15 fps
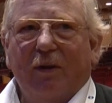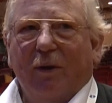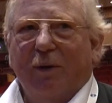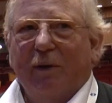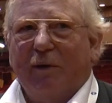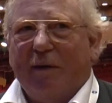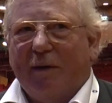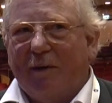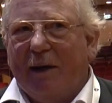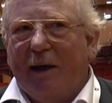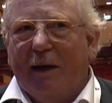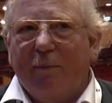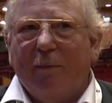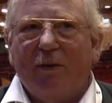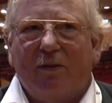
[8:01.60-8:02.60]
The only thing
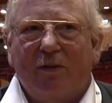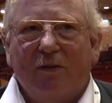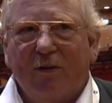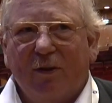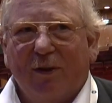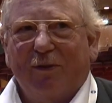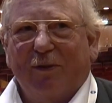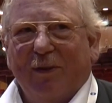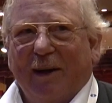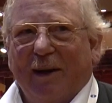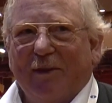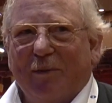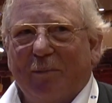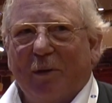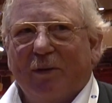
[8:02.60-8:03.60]
which is not so
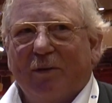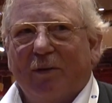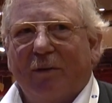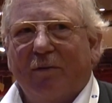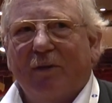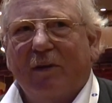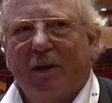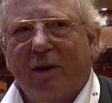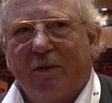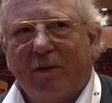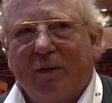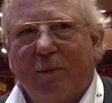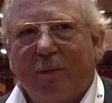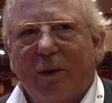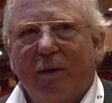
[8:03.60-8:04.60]
nice about
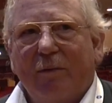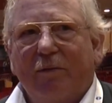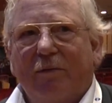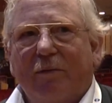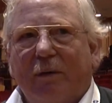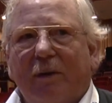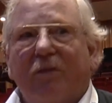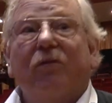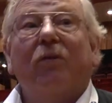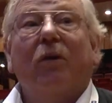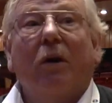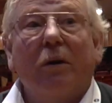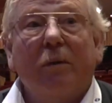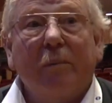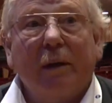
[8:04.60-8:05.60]
gravitational wave
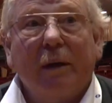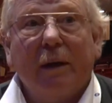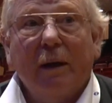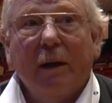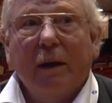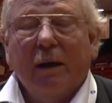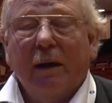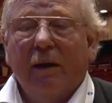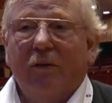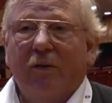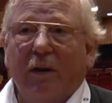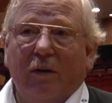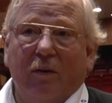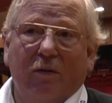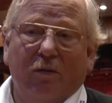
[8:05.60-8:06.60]
astronomy is
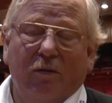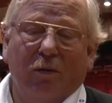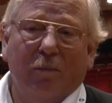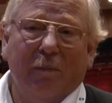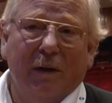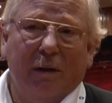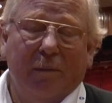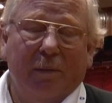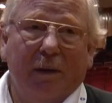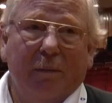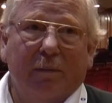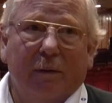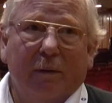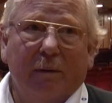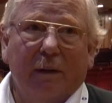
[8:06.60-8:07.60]
that there's so many
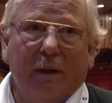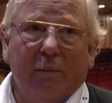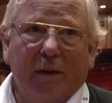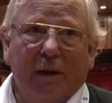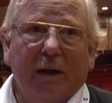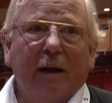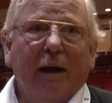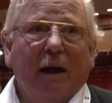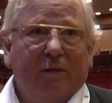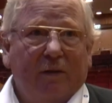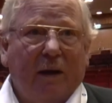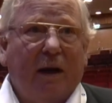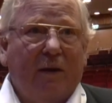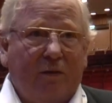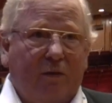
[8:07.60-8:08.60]
people. I mean, as
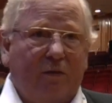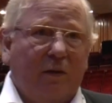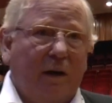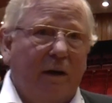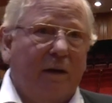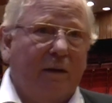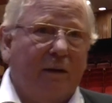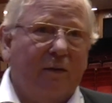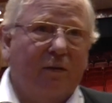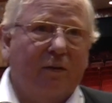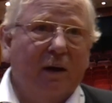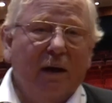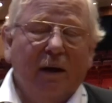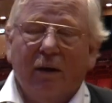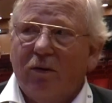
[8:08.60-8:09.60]
a scientist,
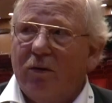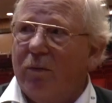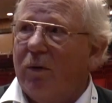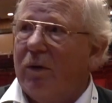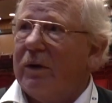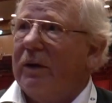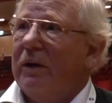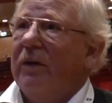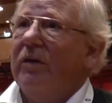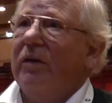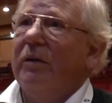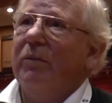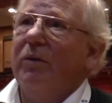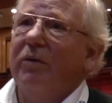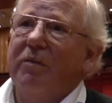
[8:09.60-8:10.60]
to work in a
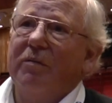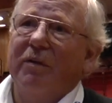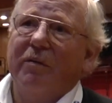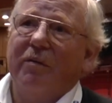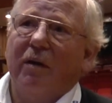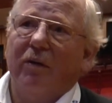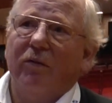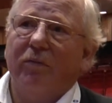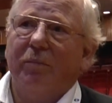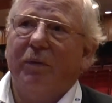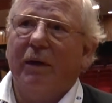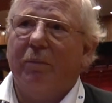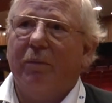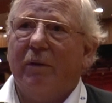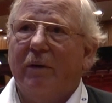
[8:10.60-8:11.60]
team of 3,000
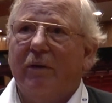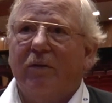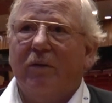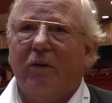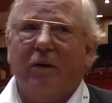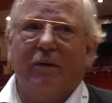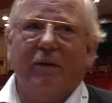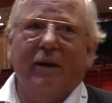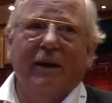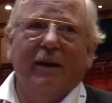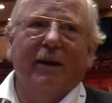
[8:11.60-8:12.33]
people is not